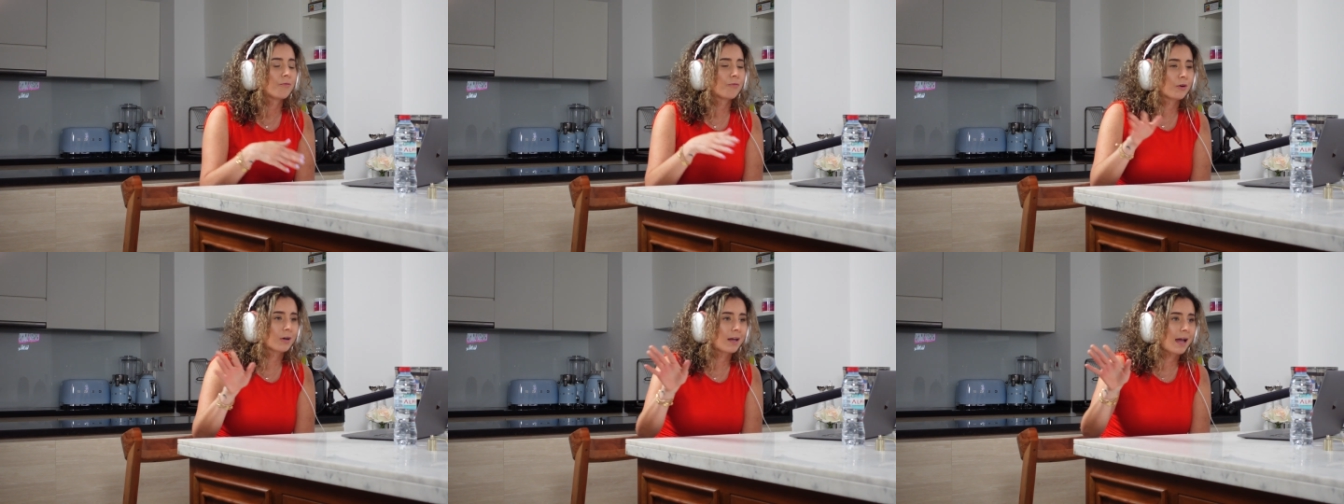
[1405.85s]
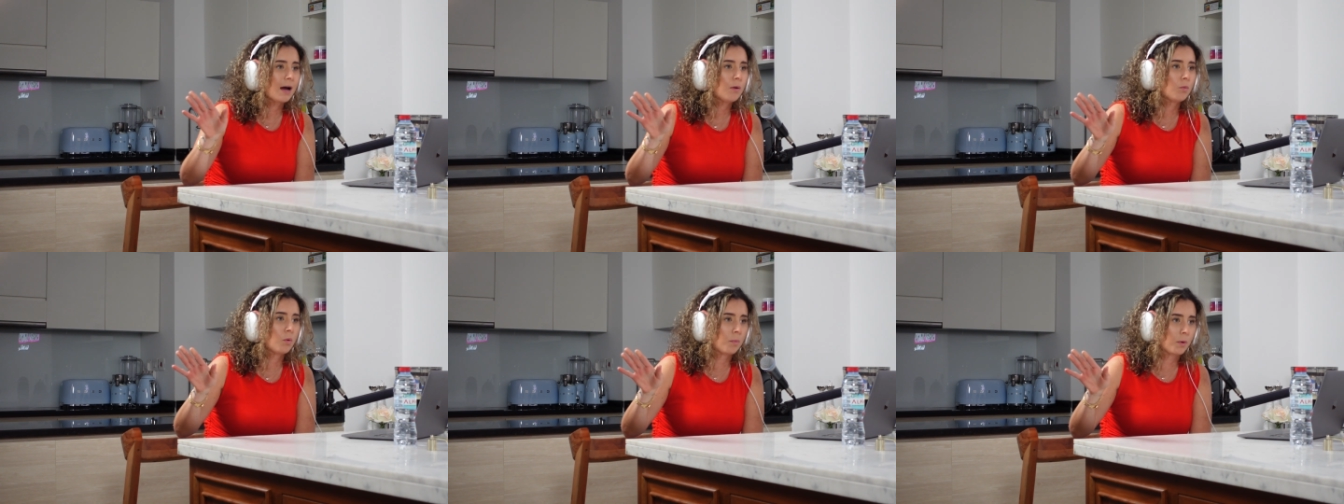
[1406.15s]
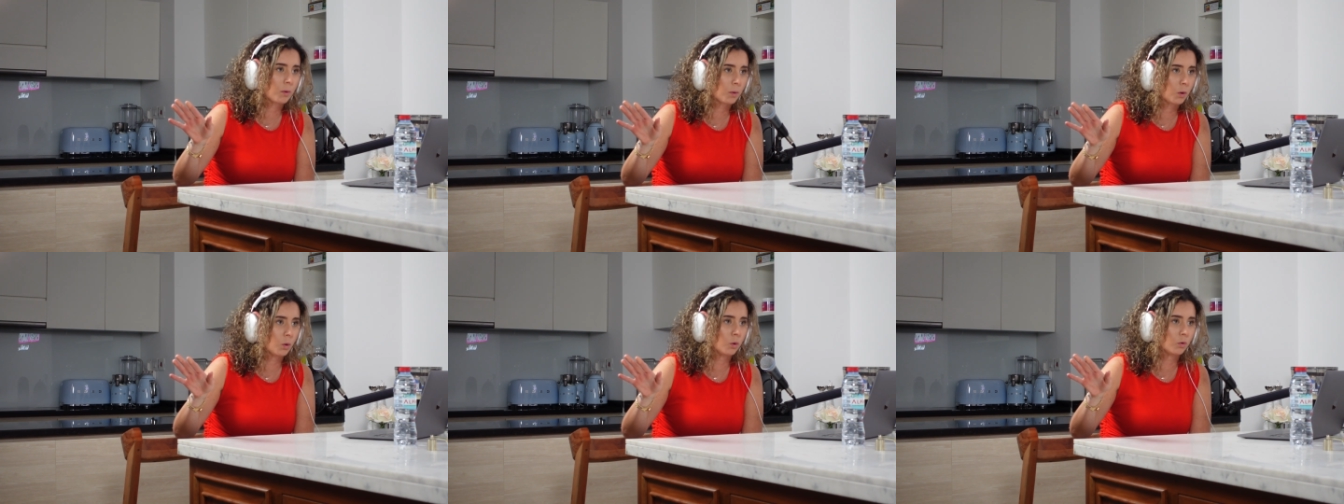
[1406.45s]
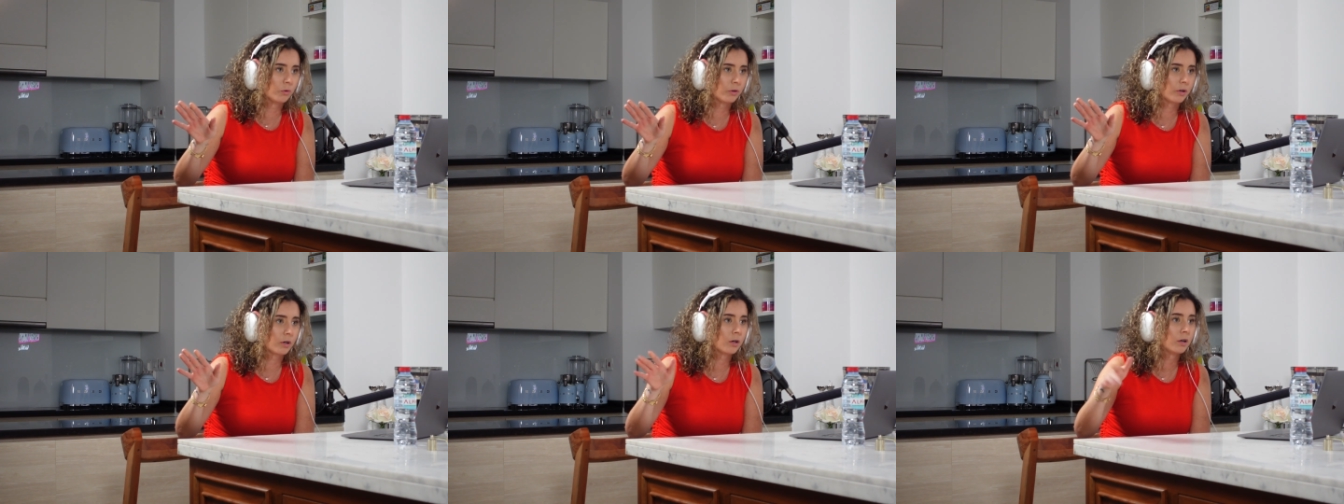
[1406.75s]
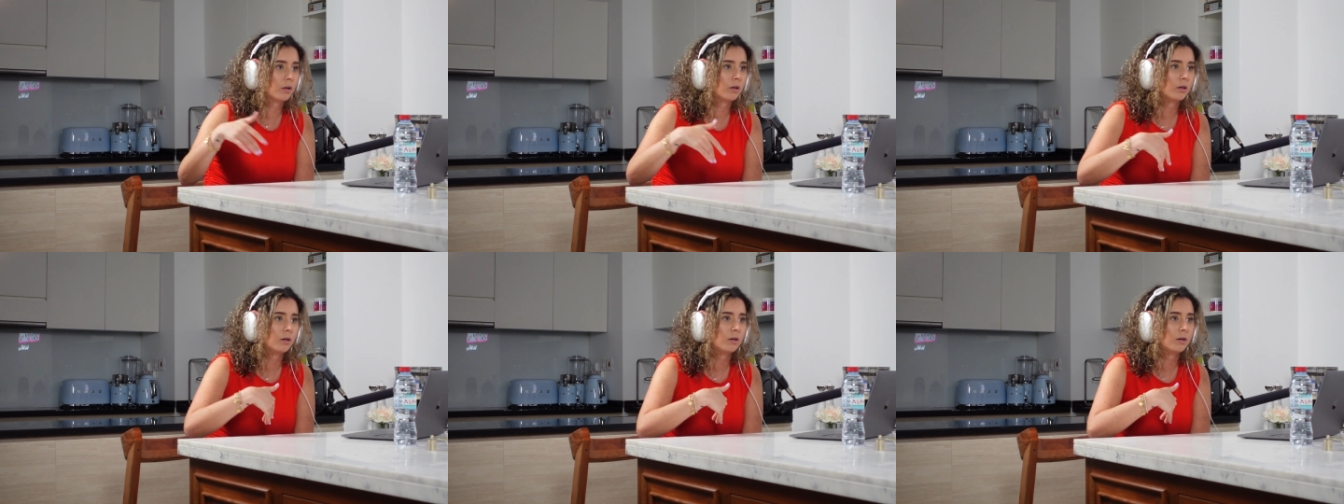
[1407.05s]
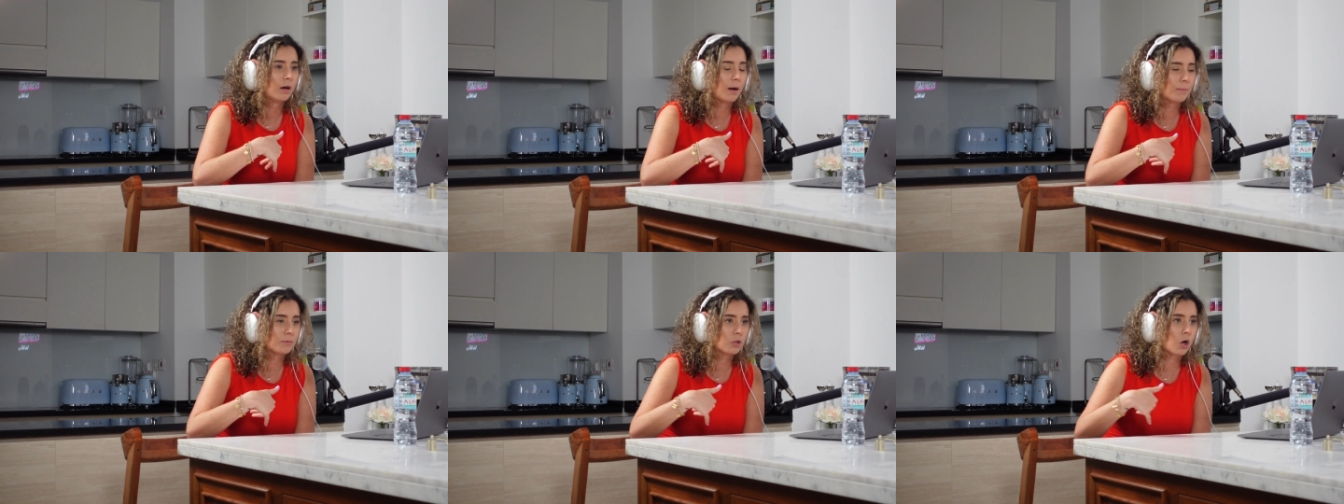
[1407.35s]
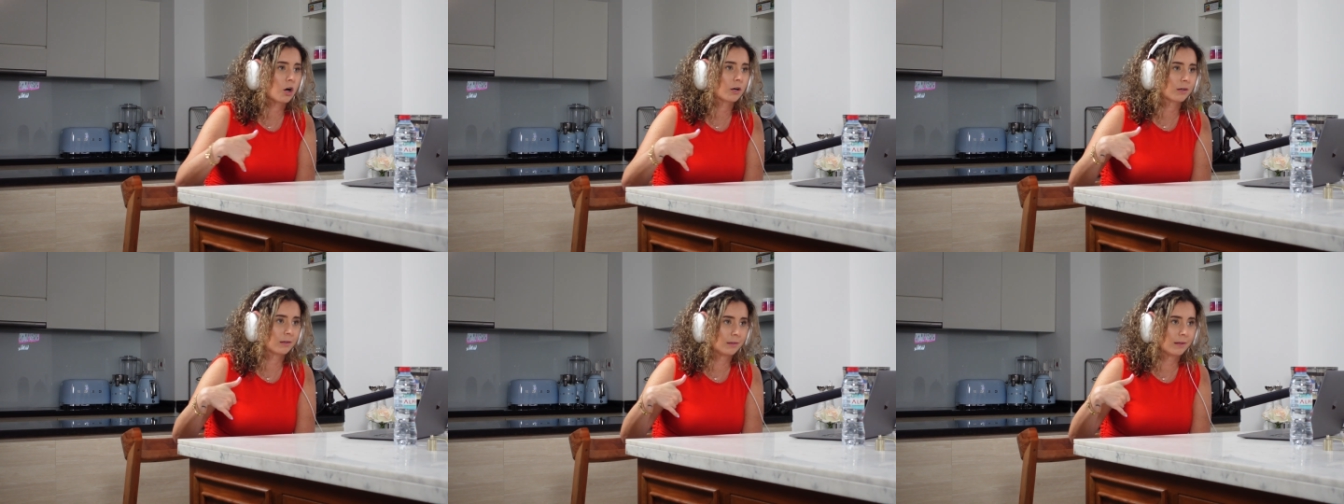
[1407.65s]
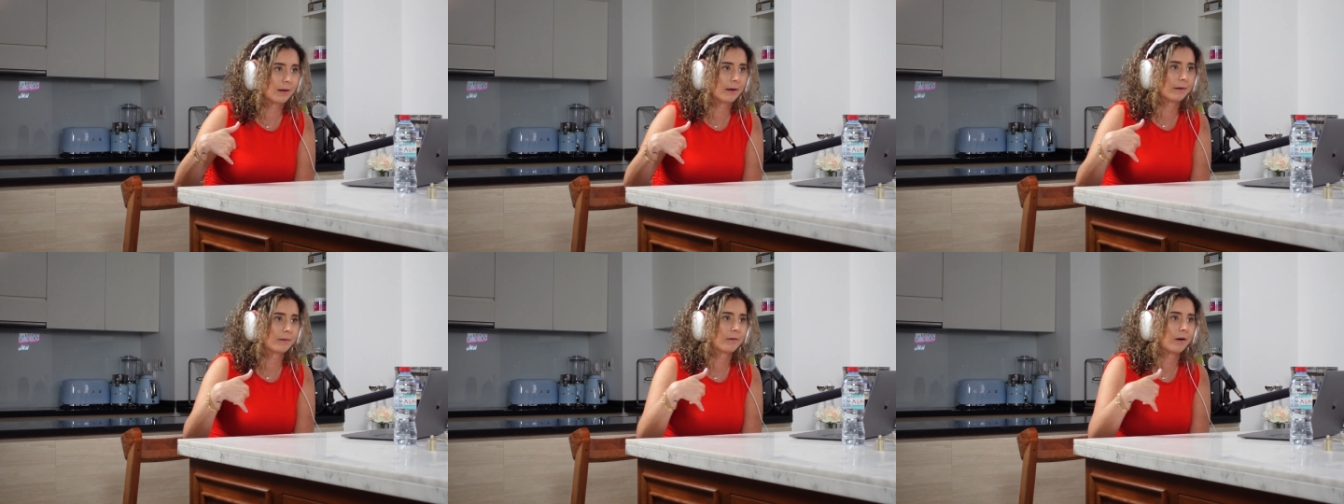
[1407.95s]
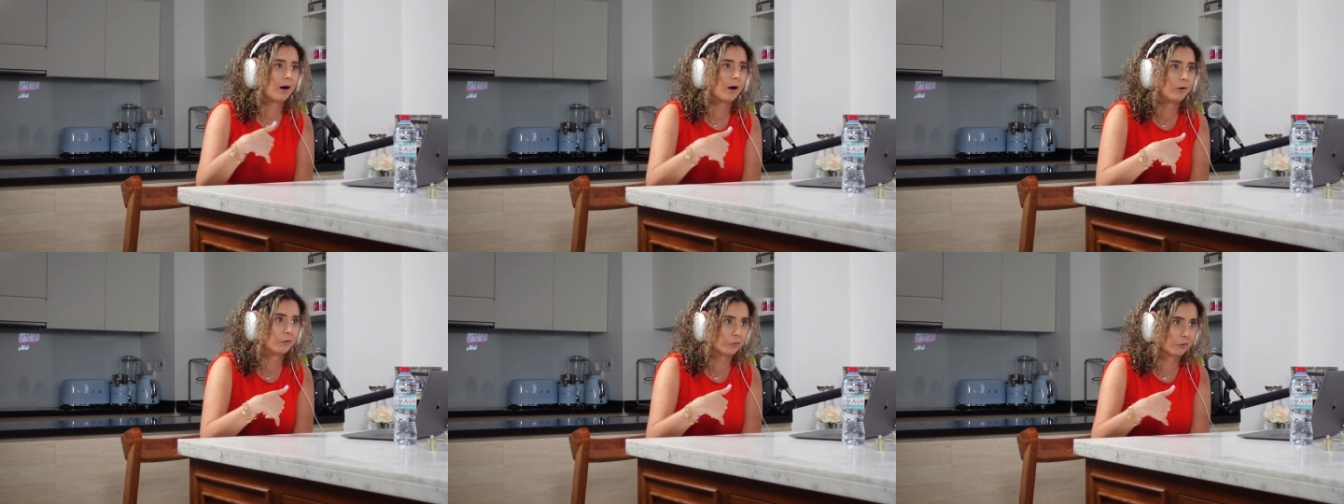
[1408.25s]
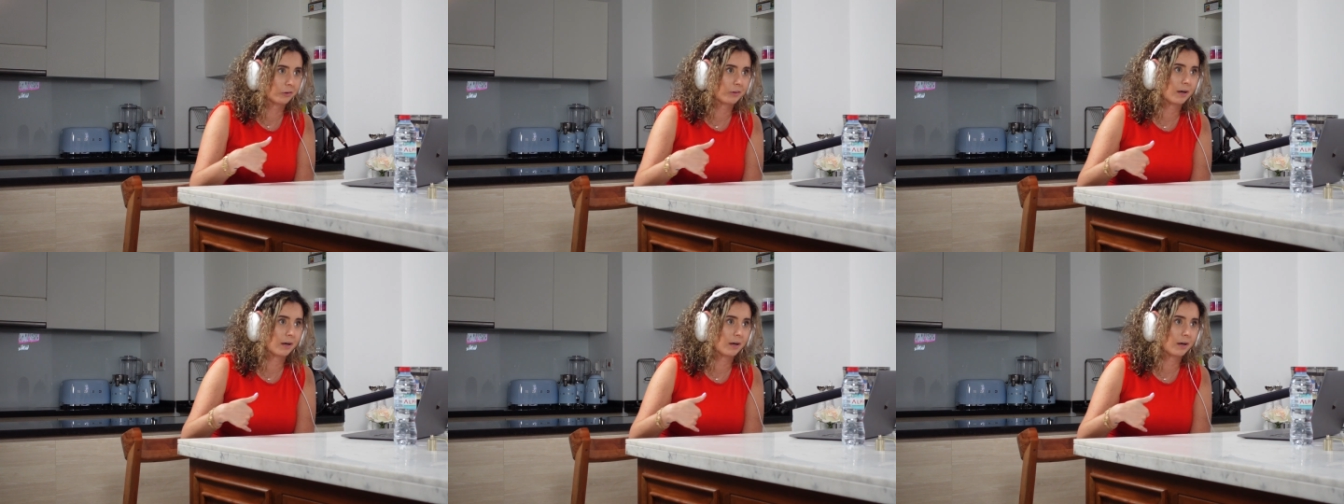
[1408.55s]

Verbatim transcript: Forget when we were older. I'm talking like under